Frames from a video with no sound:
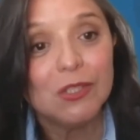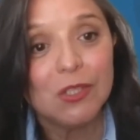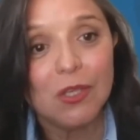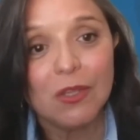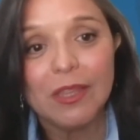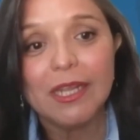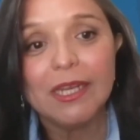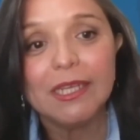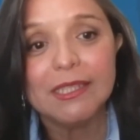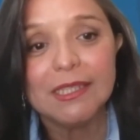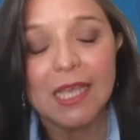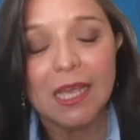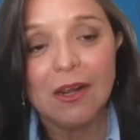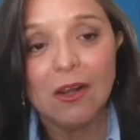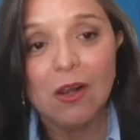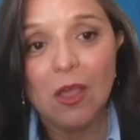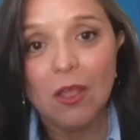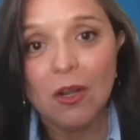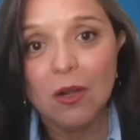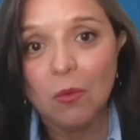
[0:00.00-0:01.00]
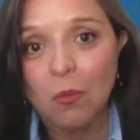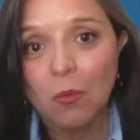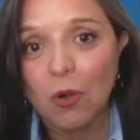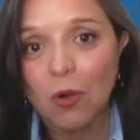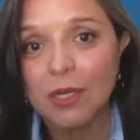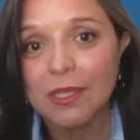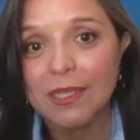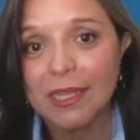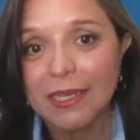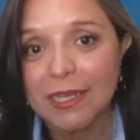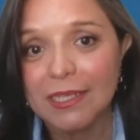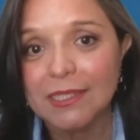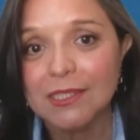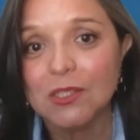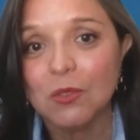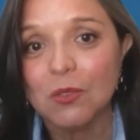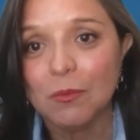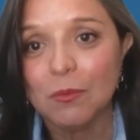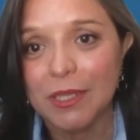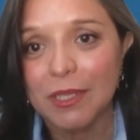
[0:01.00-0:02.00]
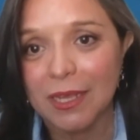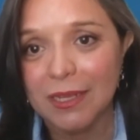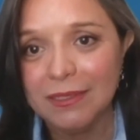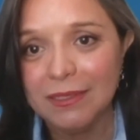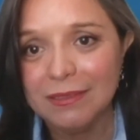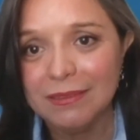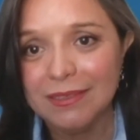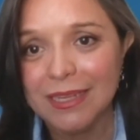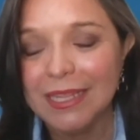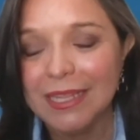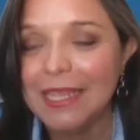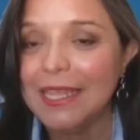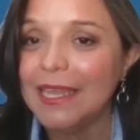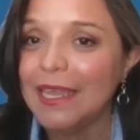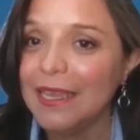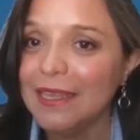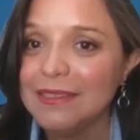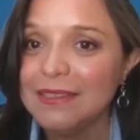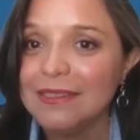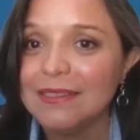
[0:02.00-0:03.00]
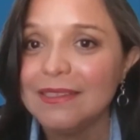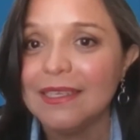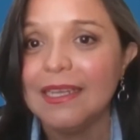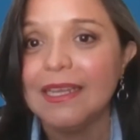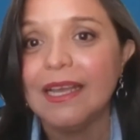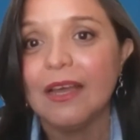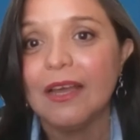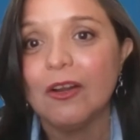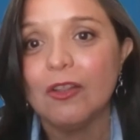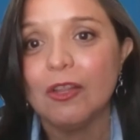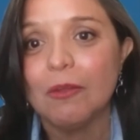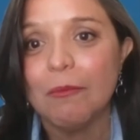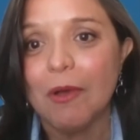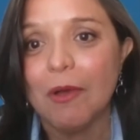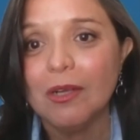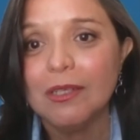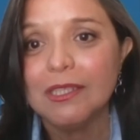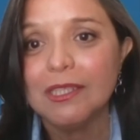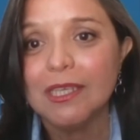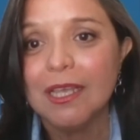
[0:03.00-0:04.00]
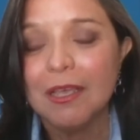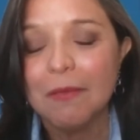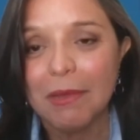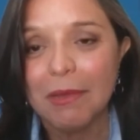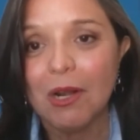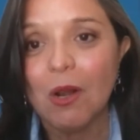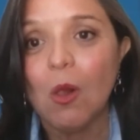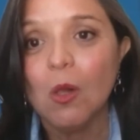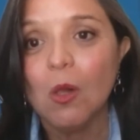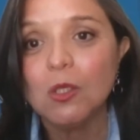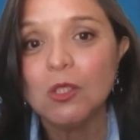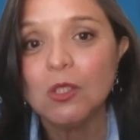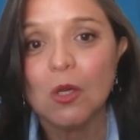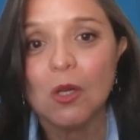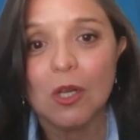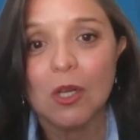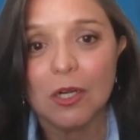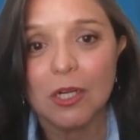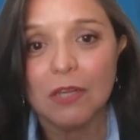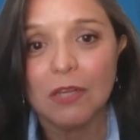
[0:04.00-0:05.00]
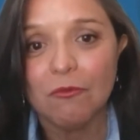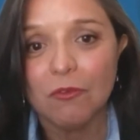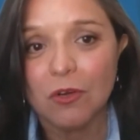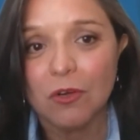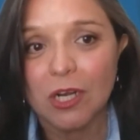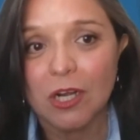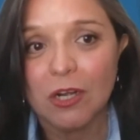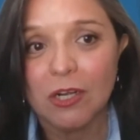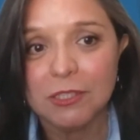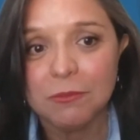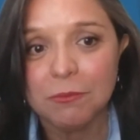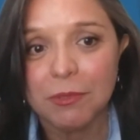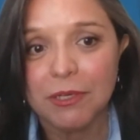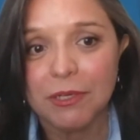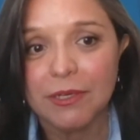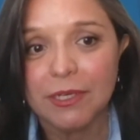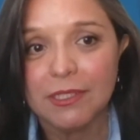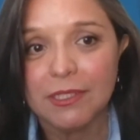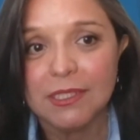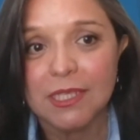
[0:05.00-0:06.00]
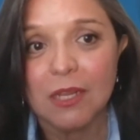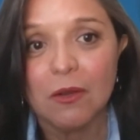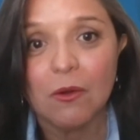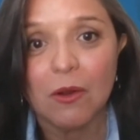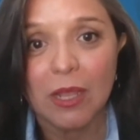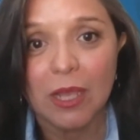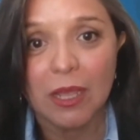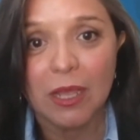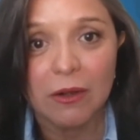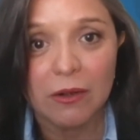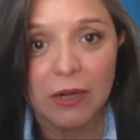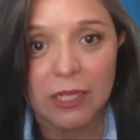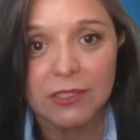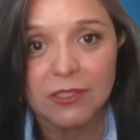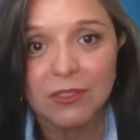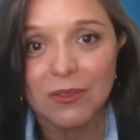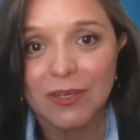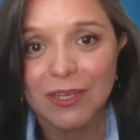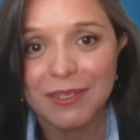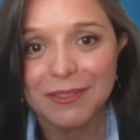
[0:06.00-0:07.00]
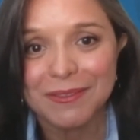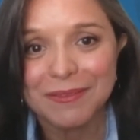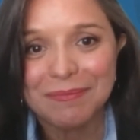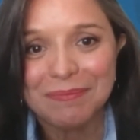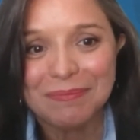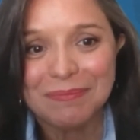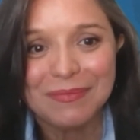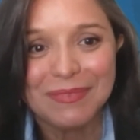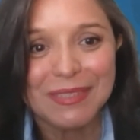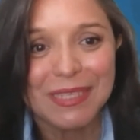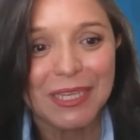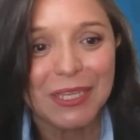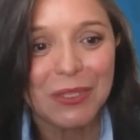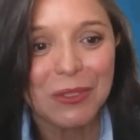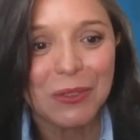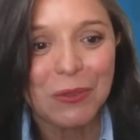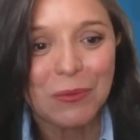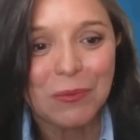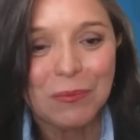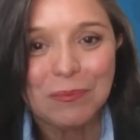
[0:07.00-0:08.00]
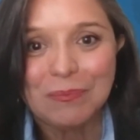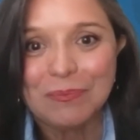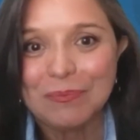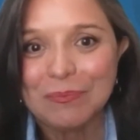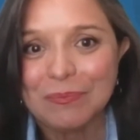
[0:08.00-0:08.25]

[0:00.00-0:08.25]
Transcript: So there is a lot of work that needs to be done. Yes, think out of the box, but also learning from our experience and our lesson learned. Thank you.